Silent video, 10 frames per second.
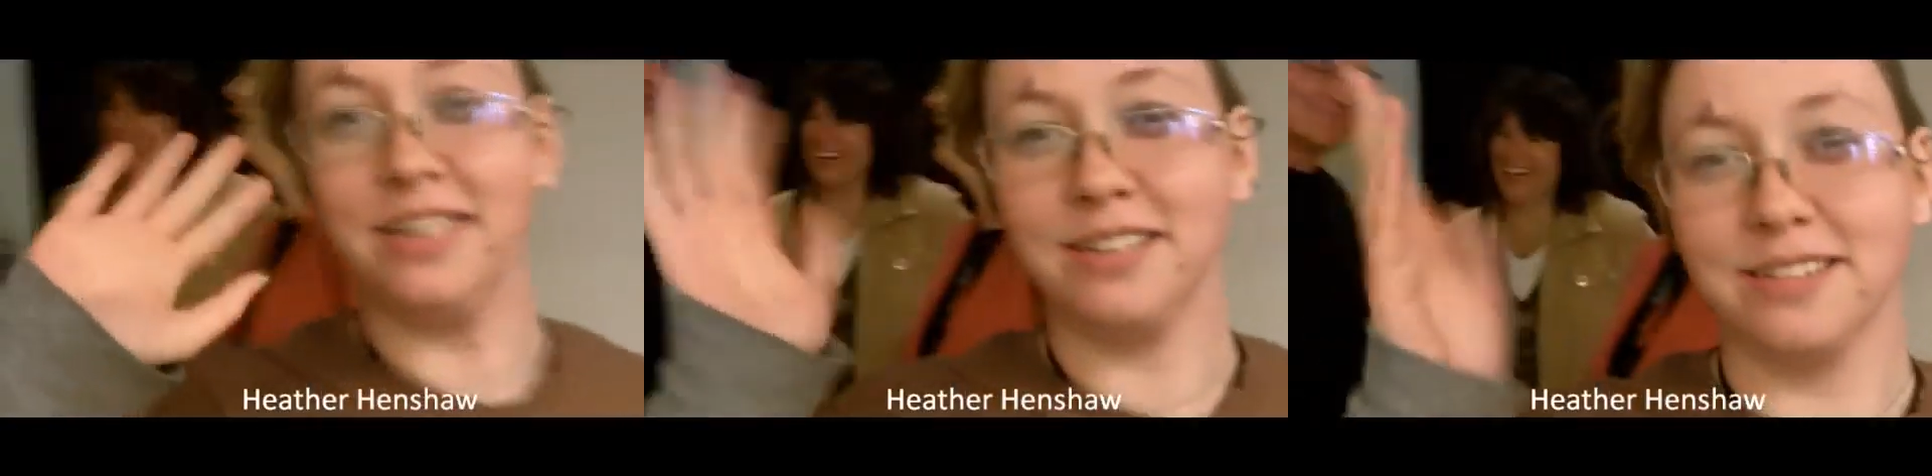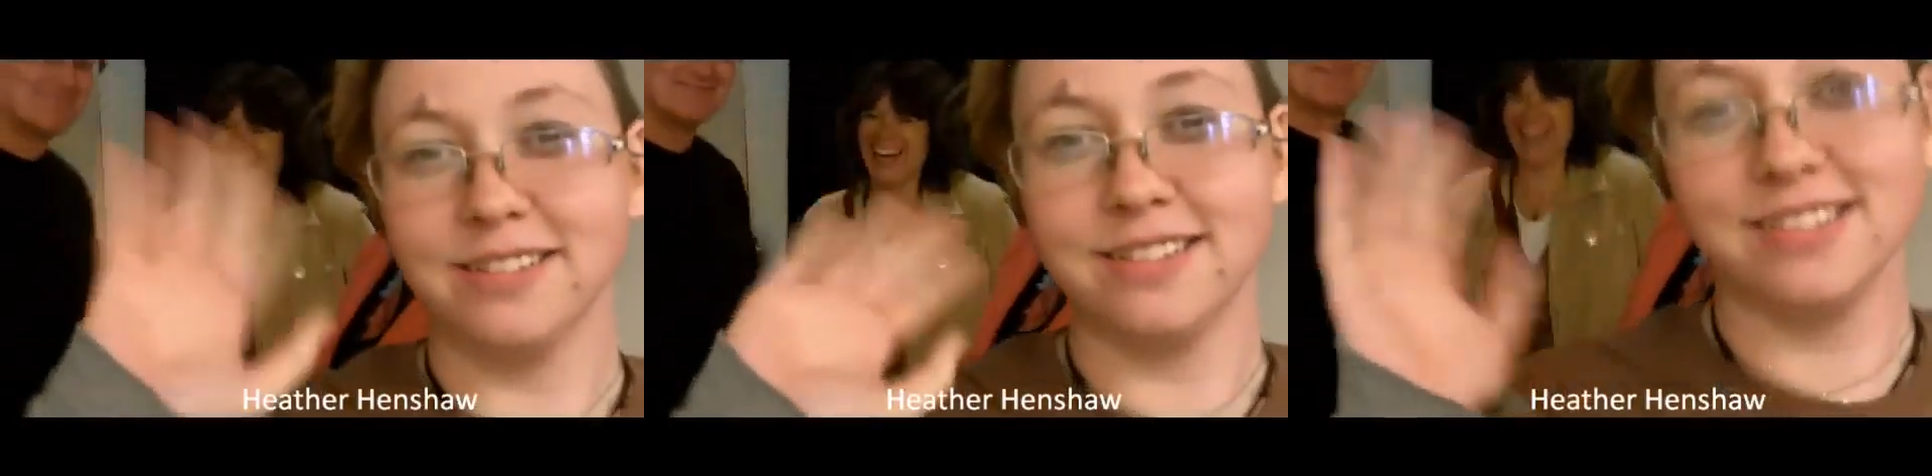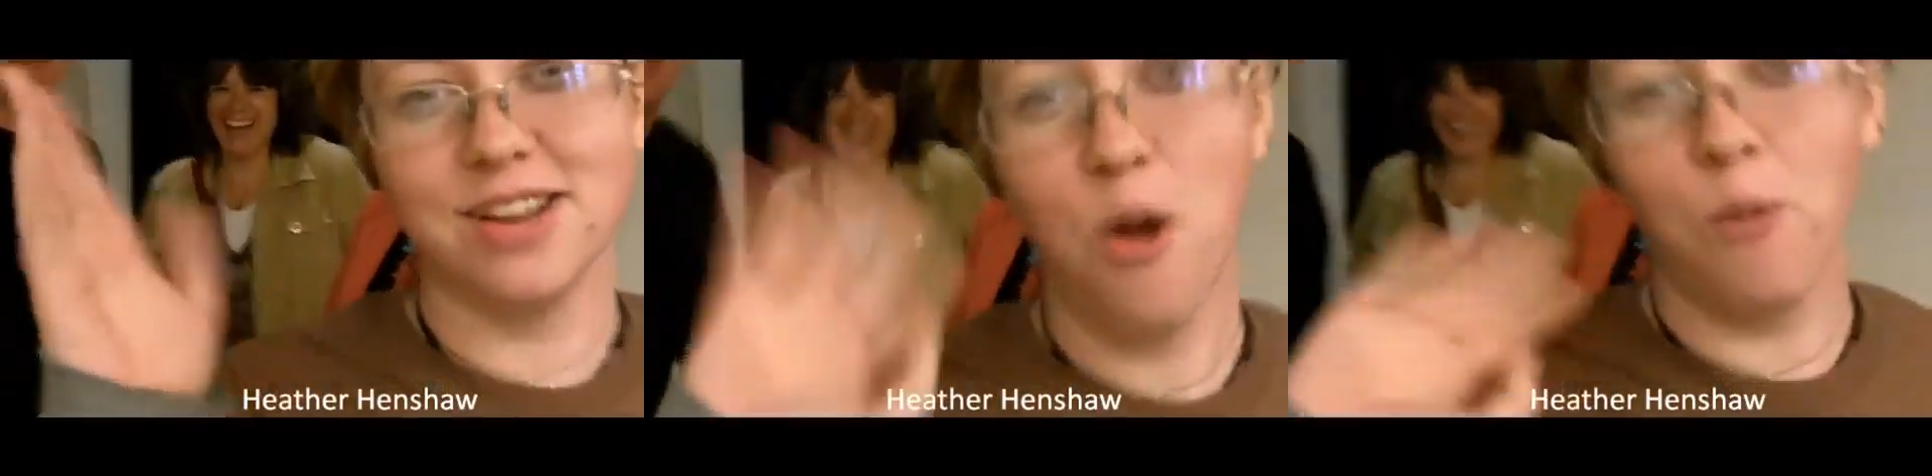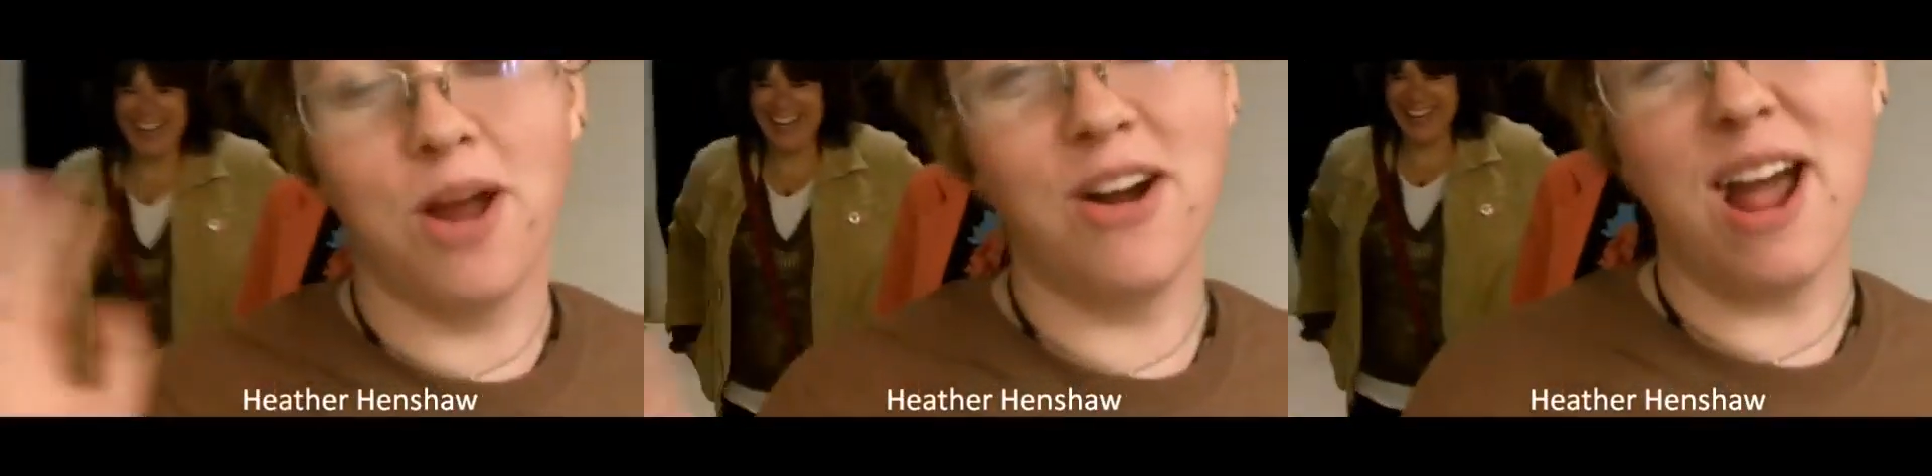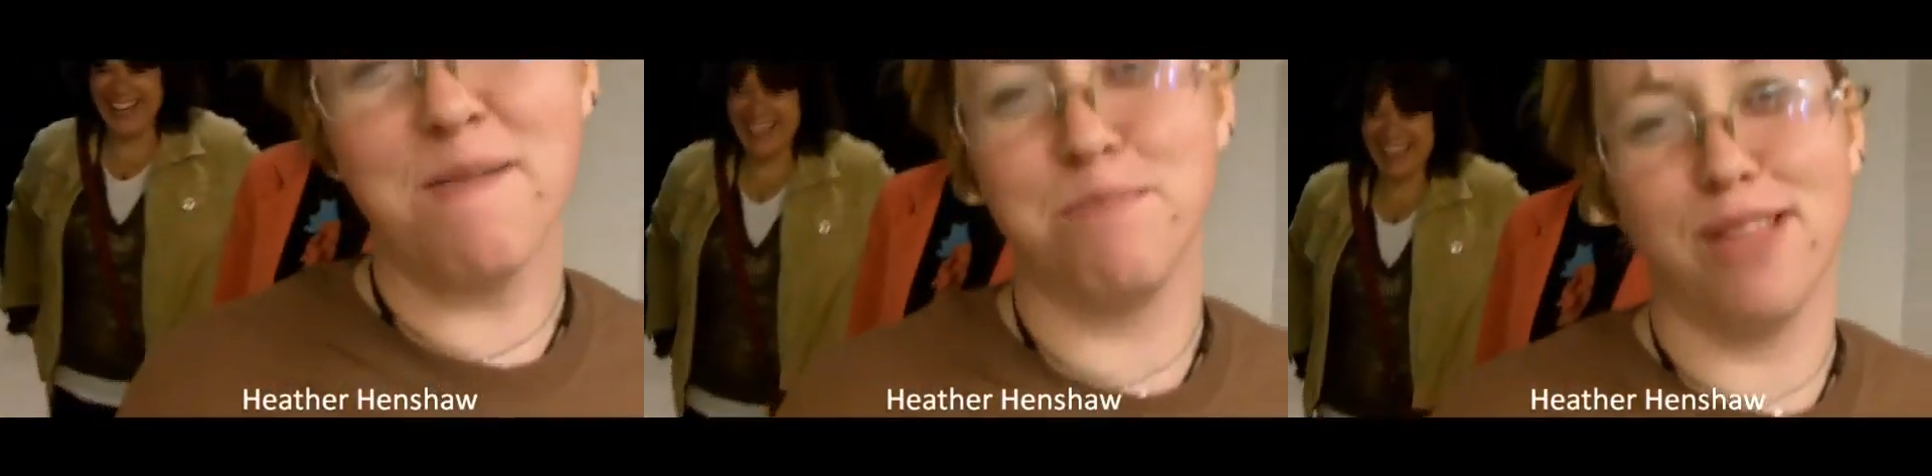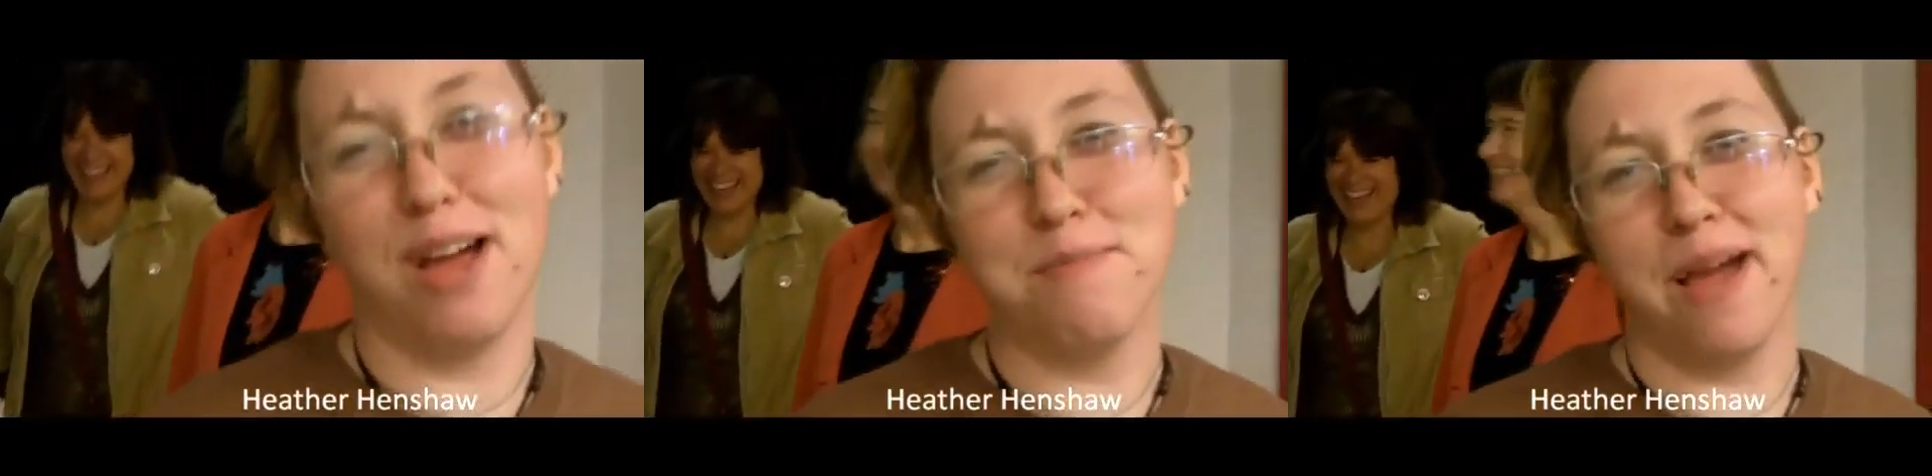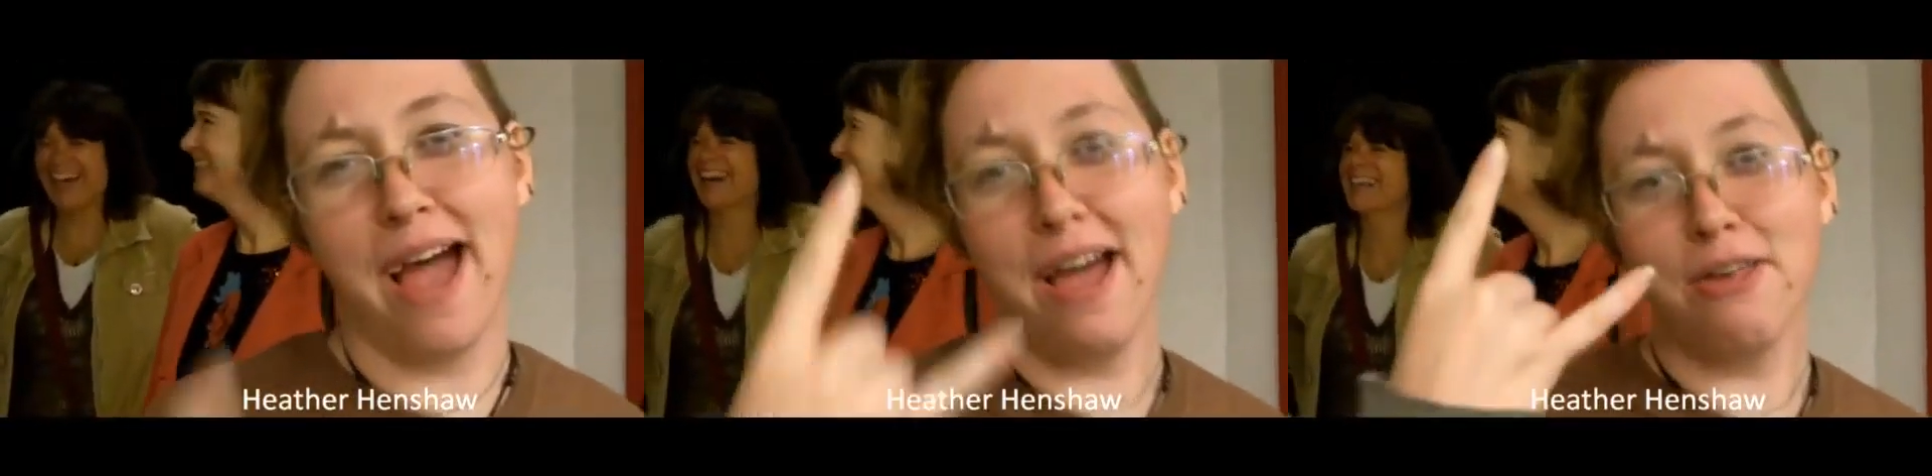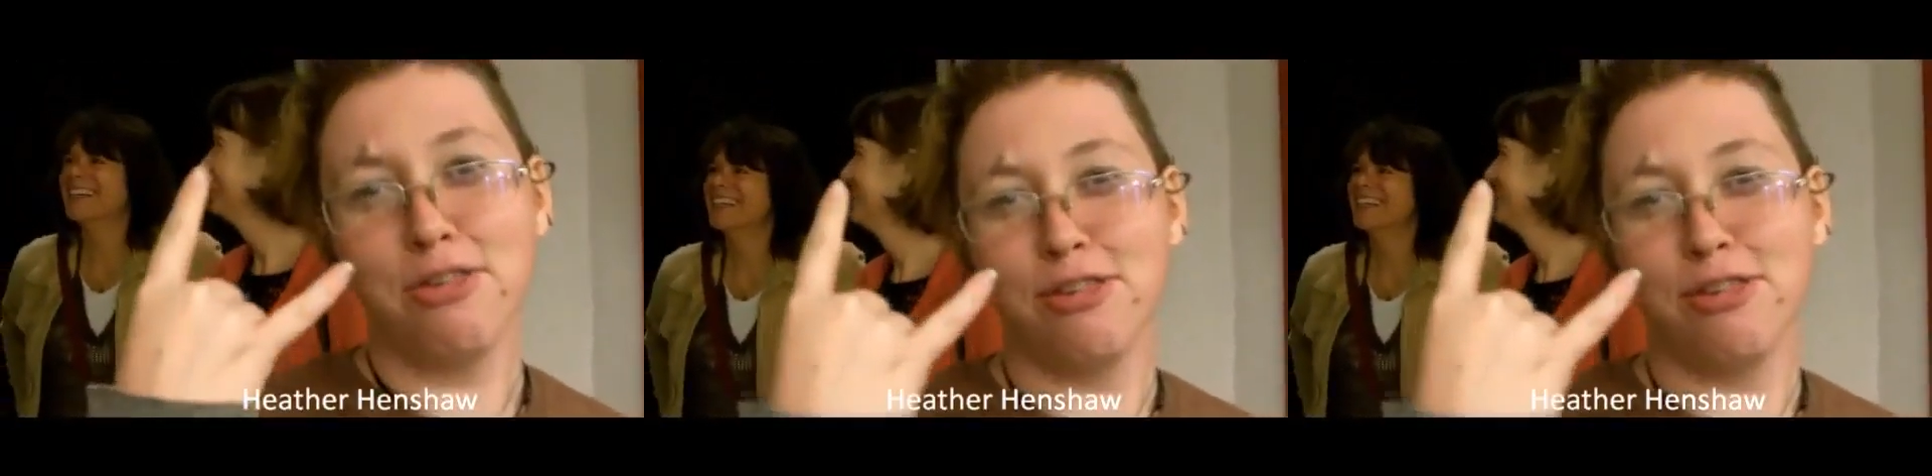Where are we? We're at Bloodbath.